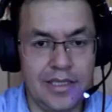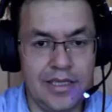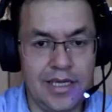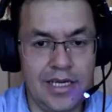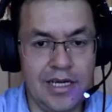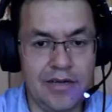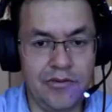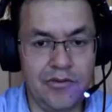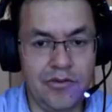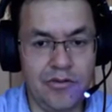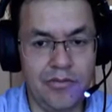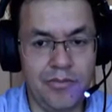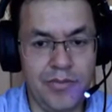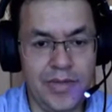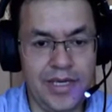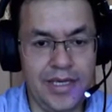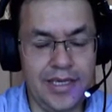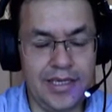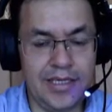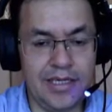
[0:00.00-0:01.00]
They have to
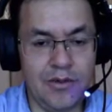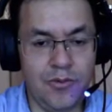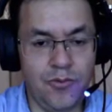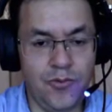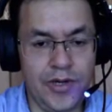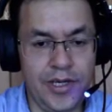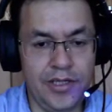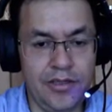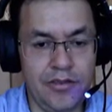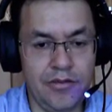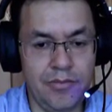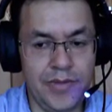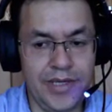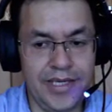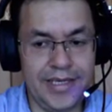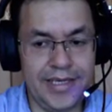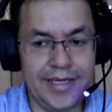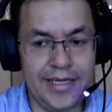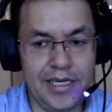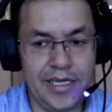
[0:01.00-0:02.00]
make a way to
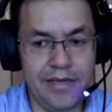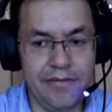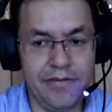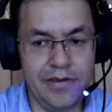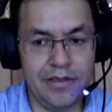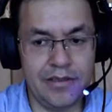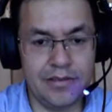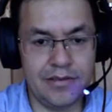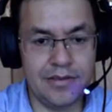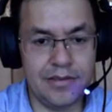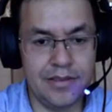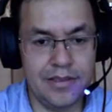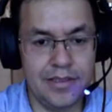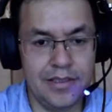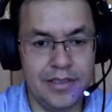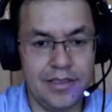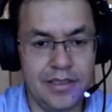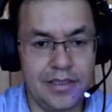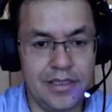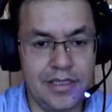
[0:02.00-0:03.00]
make a living.
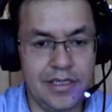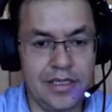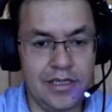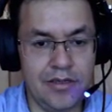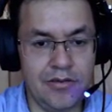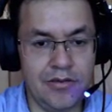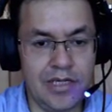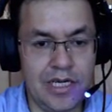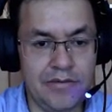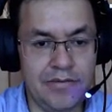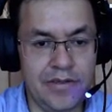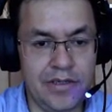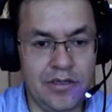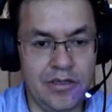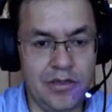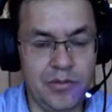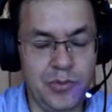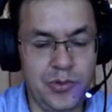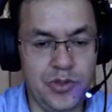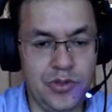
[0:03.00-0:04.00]
They don't have an
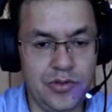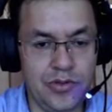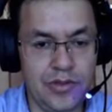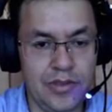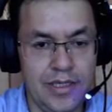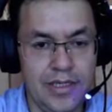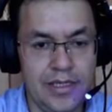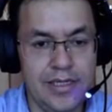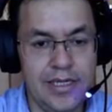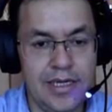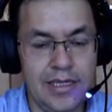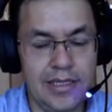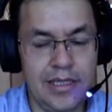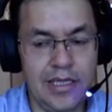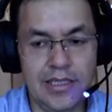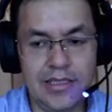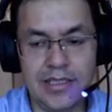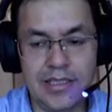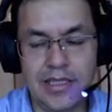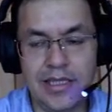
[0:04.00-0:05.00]
option. And
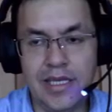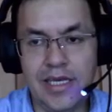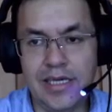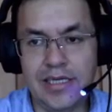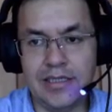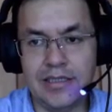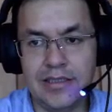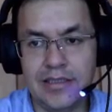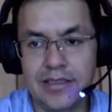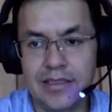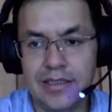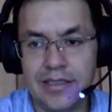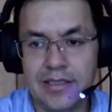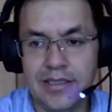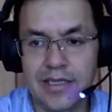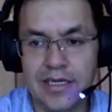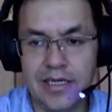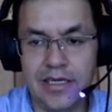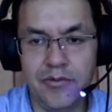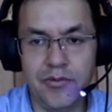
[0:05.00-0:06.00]
that's the thing
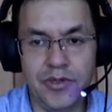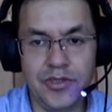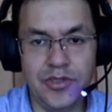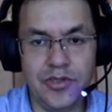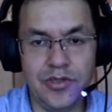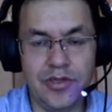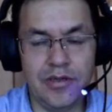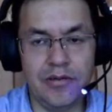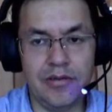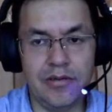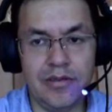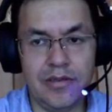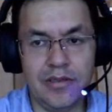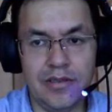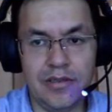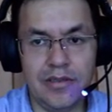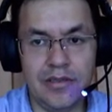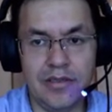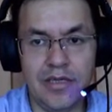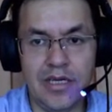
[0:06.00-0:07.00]
that I
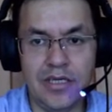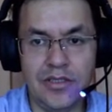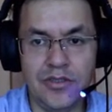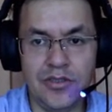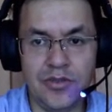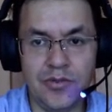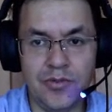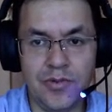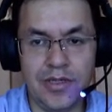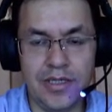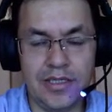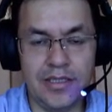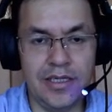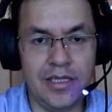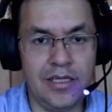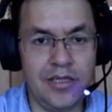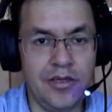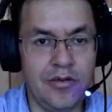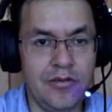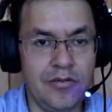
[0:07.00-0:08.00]
just want to
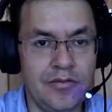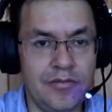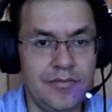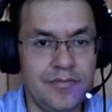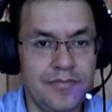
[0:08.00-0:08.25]
tell you.